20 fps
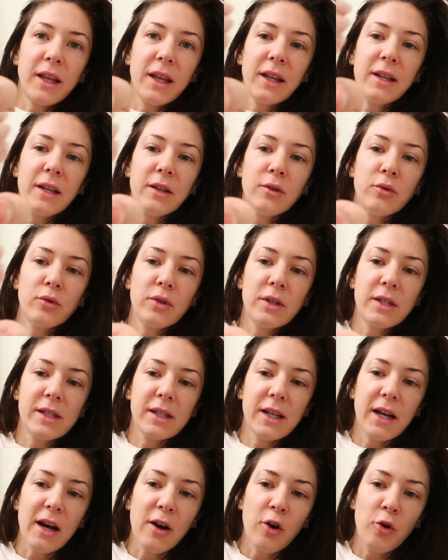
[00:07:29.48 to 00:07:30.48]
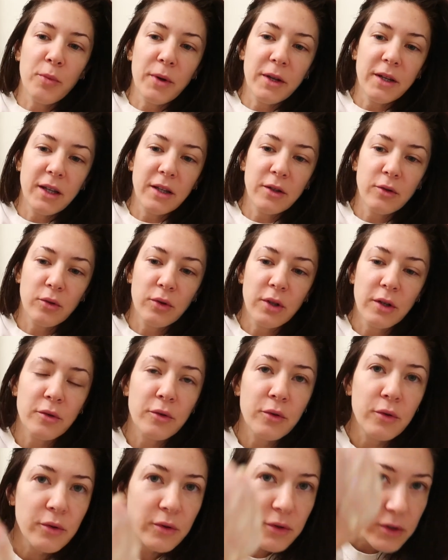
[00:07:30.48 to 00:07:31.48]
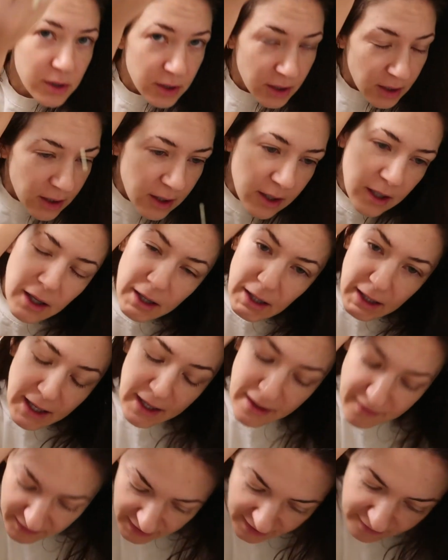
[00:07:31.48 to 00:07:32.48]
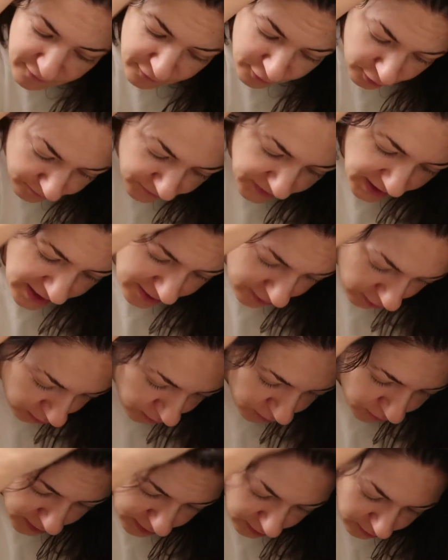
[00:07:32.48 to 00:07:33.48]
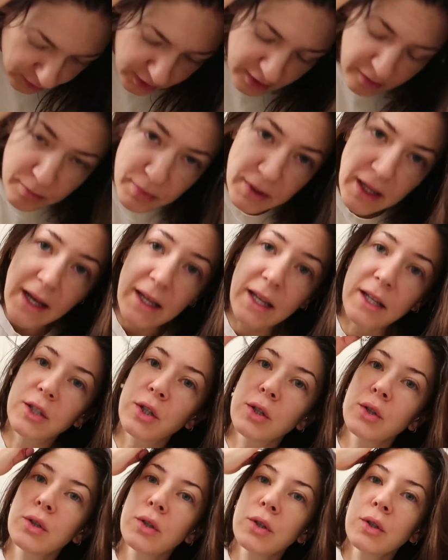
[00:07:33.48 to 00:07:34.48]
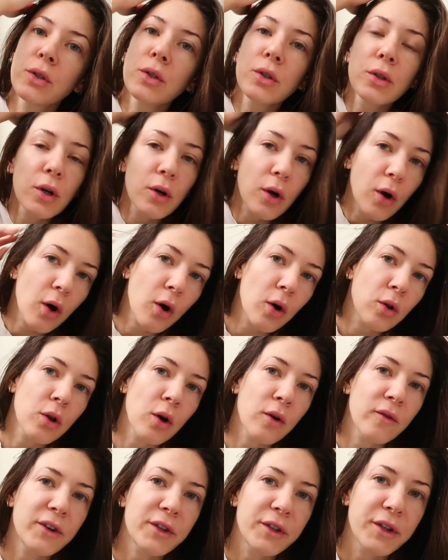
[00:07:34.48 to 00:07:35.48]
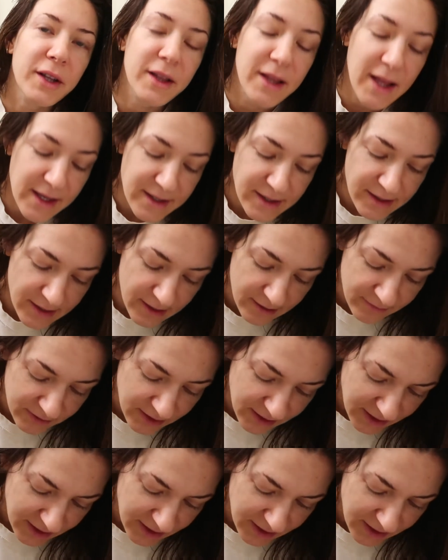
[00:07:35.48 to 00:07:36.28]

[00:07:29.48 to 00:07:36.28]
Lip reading: it into the scalp and into the roots, and then from there on we're gonna apply it all over the length of the